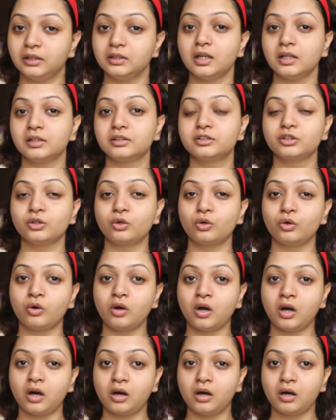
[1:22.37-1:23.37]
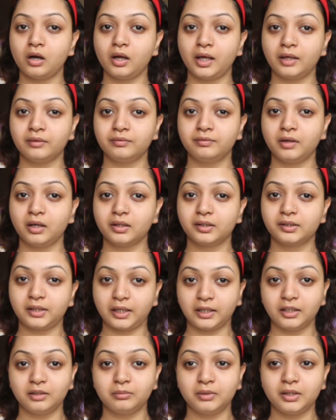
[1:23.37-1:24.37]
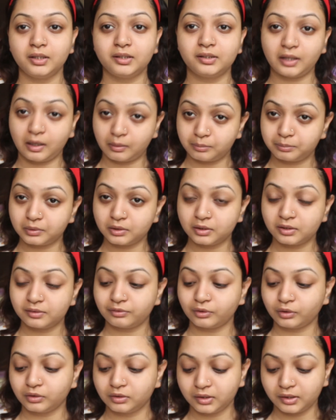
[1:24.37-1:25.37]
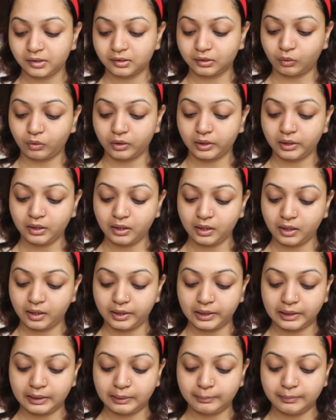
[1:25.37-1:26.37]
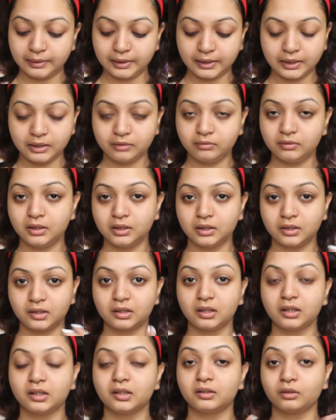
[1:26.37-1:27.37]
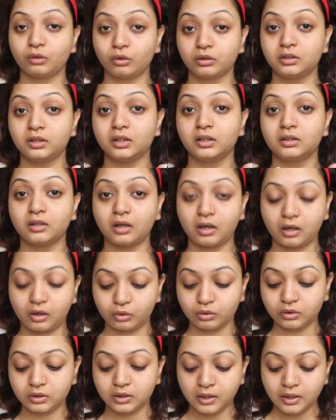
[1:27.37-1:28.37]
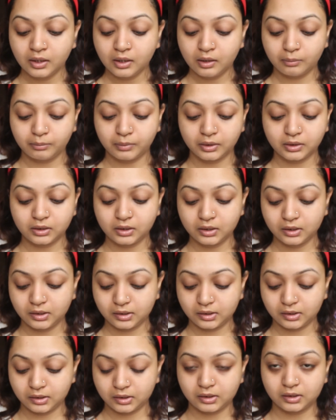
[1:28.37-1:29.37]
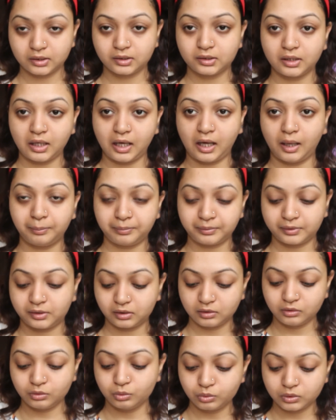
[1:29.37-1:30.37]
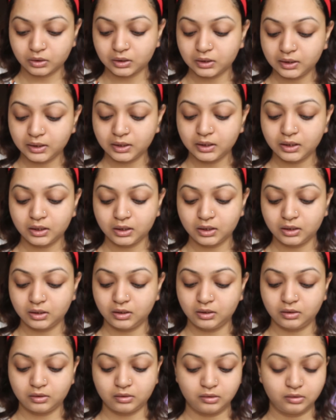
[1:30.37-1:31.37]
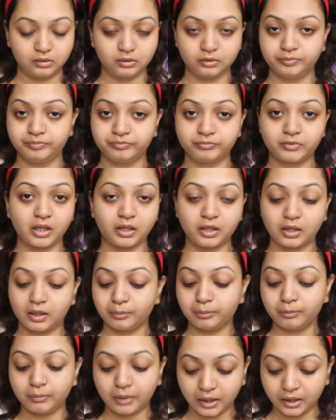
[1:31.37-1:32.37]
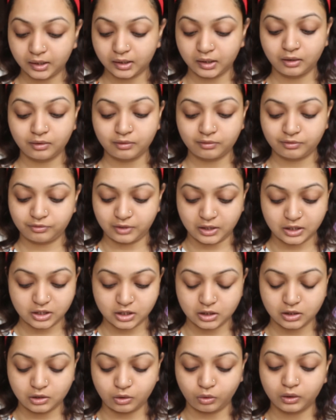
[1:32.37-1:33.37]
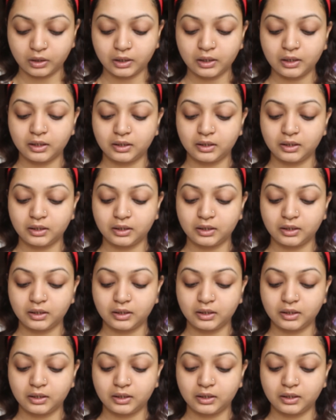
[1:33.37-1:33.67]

Indulgeo have sent me samples for this oil. I believe it is not yet out, but this is absolutely an amazing facial oil.